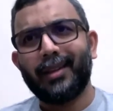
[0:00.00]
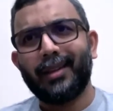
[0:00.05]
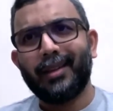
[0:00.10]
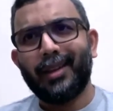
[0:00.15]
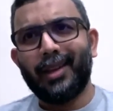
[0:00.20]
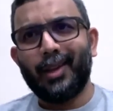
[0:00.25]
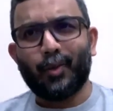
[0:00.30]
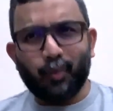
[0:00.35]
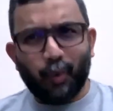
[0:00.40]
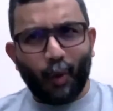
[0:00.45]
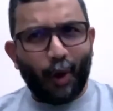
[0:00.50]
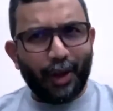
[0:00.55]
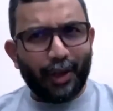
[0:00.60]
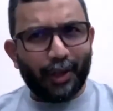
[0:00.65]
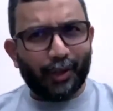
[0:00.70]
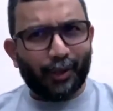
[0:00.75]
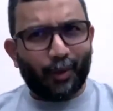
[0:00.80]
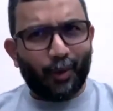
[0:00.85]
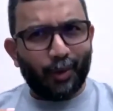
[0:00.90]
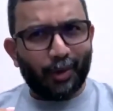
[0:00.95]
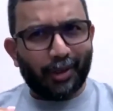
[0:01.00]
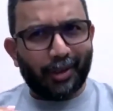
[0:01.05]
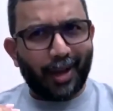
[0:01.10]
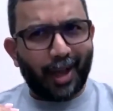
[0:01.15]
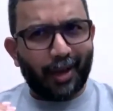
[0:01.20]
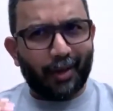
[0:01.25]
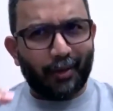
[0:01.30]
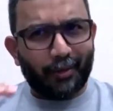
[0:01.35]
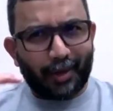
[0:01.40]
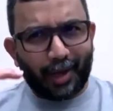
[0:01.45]
His voice goes
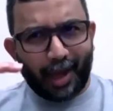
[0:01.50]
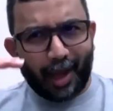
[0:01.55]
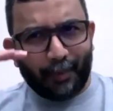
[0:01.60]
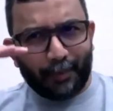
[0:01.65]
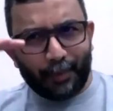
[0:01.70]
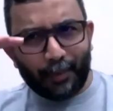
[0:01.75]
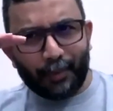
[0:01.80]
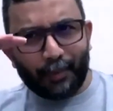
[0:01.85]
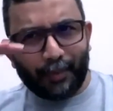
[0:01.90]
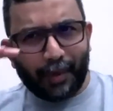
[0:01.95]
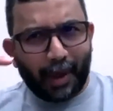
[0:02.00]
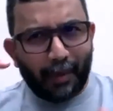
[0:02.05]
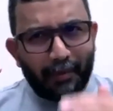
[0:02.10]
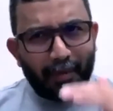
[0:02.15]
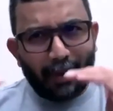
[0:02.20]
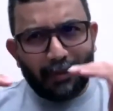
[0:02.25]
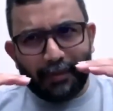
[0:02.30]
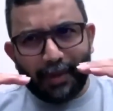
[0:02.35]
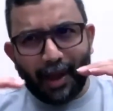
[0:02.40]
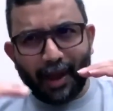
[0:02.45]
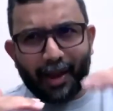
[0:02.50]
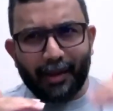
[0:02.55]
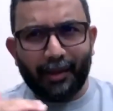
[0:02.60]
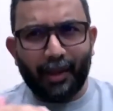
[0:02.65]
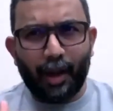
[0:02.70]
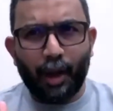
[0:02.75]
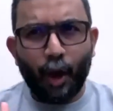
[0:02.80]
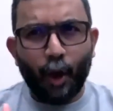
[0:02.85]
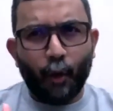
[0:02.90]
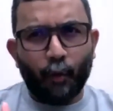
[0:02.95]
like, okay, Apu, blah, blah, blah, and
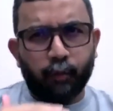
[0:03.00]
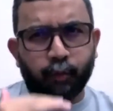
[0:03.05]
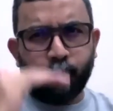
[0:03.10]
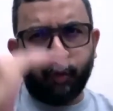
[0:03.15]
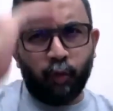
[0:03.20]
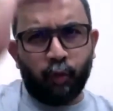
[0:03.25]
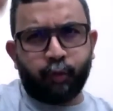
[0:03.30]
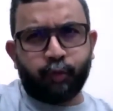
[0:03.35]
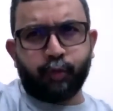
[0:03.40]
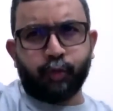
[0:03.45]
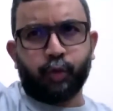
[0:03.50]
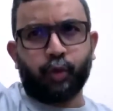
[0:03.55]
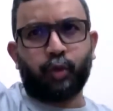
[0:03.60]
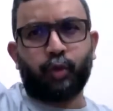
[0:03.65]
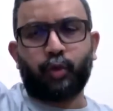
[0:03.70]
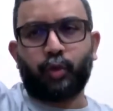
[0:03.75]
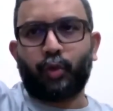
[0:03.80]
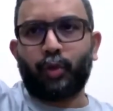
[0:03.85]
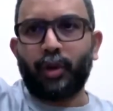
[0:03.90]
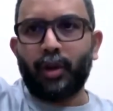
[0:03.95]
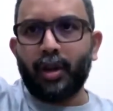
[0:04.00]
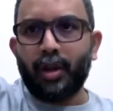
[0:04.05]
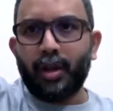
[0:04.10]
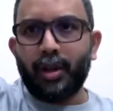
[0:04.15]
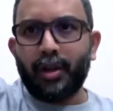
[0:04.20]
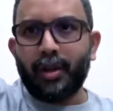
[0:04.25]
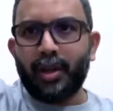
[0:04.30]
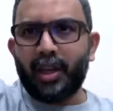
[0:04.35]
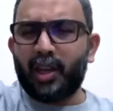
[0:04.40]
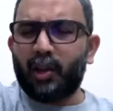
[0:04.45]
then whoo,
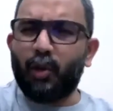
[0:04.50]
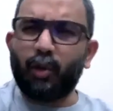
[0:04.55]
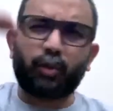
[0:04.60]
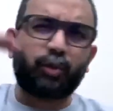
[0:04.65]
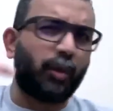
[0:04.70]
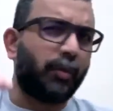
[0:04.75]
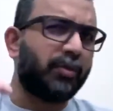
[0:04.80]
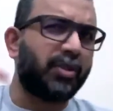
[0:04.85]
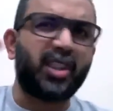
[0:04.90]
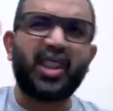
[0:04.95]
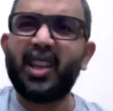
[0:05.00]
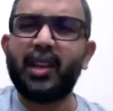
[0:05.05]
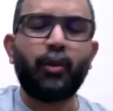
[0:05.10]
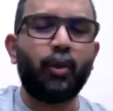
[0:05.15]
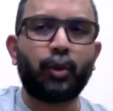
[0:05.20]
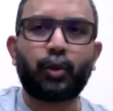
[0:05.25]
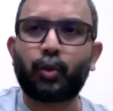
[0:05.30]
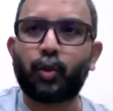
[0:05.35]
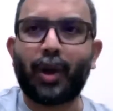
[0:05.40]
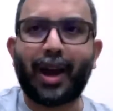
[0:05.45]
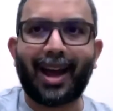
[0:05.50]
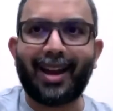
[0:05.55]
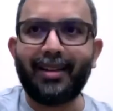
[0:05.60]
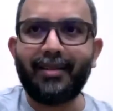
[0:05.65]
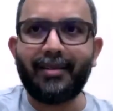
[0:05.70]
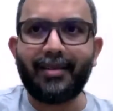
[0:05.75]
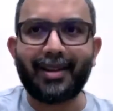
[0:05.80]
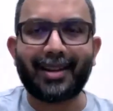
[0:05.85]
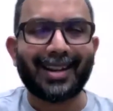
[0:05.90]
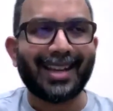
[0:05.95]
he goes from 0 to
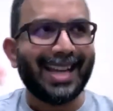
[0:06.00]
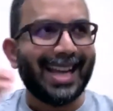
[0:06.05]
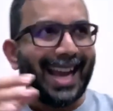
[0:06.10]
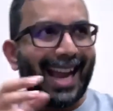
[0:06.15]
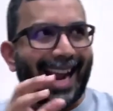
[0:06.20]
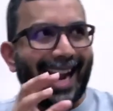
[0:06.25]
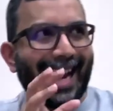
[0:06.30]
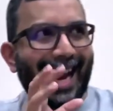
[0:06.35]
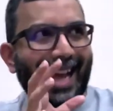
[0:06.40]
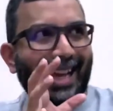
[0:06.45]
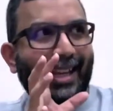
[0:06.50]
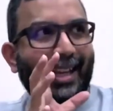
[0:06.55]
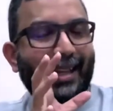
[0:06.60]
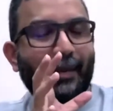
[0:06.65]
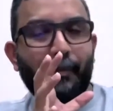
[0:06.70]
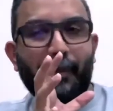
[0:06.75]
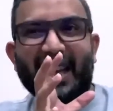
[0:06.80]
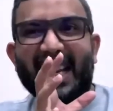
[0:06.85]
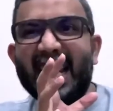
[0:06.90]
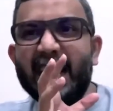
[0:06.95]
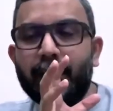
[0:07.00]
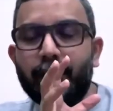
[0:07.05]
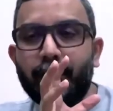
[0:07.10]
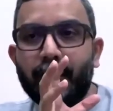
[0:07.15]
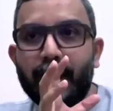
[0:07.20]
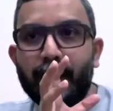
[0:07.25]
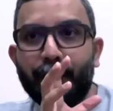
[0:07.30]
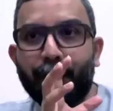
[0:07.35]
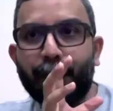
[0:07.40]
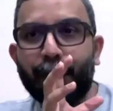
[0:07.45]
100, and I can
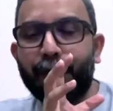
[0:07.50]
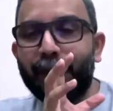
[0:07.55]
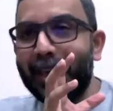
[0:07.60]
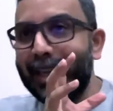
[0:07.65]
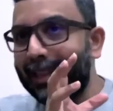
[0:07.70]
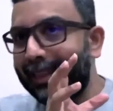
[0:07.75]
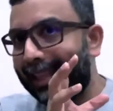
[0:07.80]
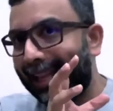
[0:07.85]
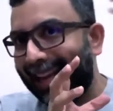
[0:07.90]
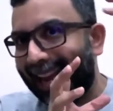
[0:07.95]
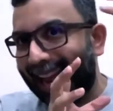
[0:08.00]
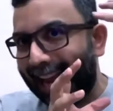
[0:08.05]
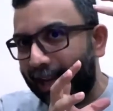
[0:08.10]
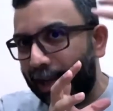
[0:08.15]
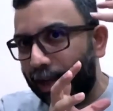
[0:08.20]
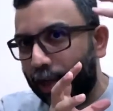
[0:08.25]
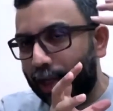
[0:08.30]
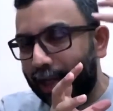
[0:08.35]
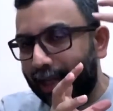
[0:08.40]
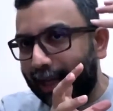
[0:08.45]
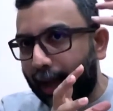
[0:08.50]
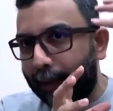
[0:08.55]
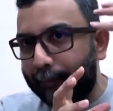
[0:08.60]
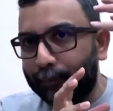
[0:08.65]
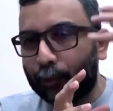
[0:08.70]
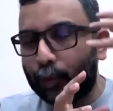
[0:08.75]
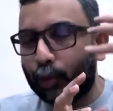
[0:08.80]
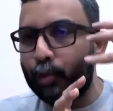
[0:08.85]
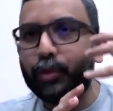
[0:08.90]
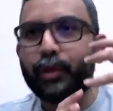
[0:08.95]
literally feel that energy
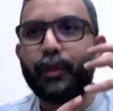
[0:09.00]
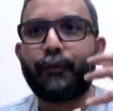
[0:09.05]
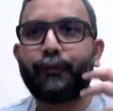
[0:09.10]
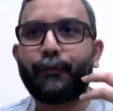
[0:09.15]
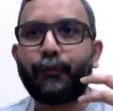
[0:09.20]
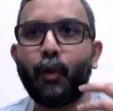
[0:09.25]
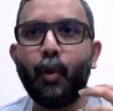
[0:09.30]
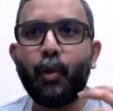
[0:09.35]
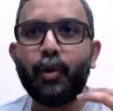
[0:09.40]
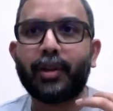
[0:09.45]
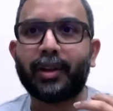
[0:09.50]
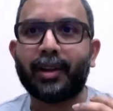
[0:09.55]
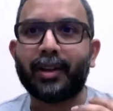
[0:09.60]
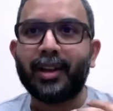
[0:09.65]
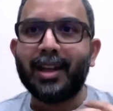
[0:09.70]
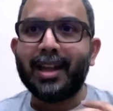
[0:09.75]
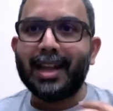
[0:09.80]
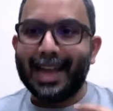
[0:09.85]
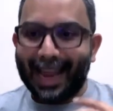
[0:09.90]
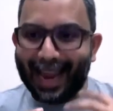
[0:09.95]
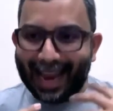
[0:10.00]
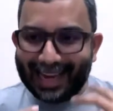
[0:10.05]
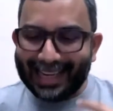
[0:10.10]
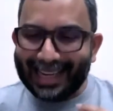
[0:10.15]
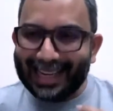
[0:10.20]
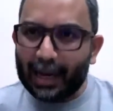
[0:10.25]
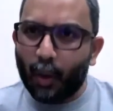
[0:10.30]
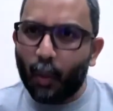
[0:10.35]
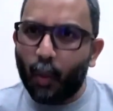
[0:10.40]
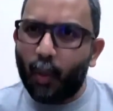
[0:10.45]
come through the phone, and
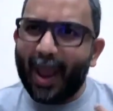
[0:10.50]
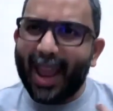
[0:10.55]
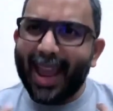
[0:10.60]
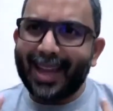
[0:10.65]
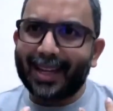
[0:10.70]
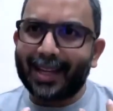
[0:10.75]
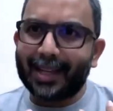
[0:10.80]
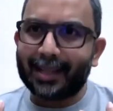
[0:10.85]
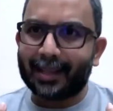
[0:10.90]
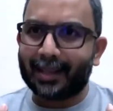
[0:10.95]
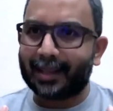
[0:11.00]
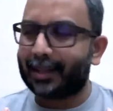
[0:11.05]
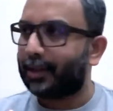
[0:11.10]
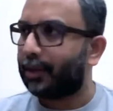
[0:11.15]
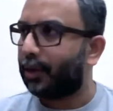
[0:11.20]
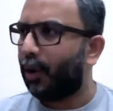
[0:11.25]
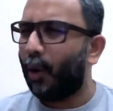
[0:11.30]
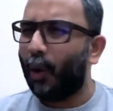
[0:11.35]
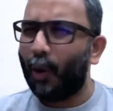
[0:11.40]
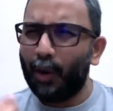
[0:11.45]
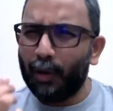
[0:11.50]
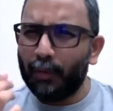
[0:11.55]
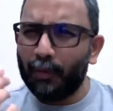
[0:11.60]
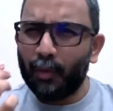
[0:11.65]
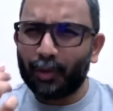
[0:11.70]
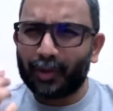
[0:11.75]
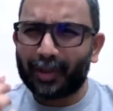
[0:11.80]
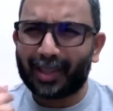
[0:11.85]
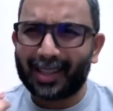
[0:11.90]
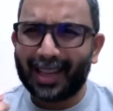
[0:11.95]
it awakens
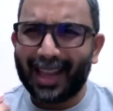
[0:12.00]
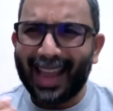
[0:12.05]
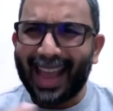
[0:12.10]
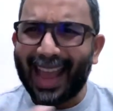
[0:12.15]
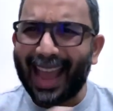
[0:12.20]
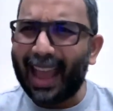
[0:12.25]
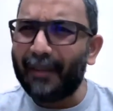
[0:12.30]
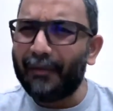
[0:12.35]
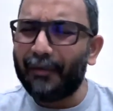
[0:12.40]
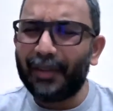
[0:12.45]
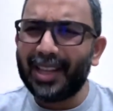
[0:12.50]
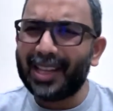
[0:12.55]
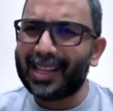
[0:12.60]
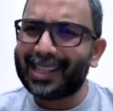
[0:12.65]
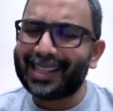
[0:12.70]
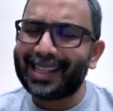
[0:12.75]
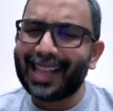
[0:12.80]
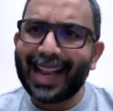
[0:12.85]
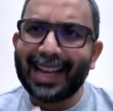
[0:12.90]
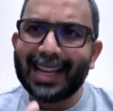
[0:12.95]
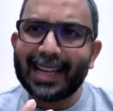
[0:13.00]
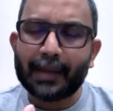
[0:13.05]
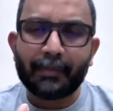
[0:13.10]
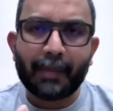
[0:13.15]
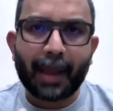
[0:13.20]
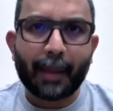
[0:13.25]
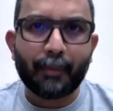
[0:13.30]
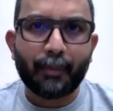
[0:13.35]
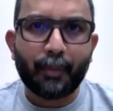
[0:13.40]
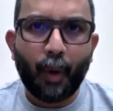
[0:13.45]
almost every cell in
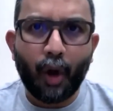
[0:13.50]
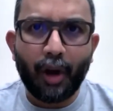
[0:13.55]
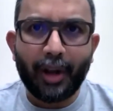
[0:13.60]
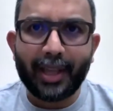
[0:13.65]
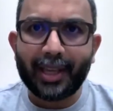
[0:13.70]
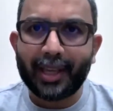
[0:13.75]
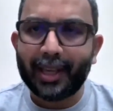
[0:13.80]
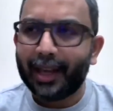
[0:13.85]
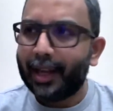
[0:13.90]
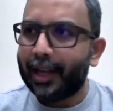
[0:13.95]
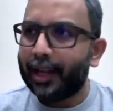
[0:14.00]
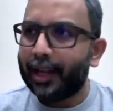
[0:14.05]
my body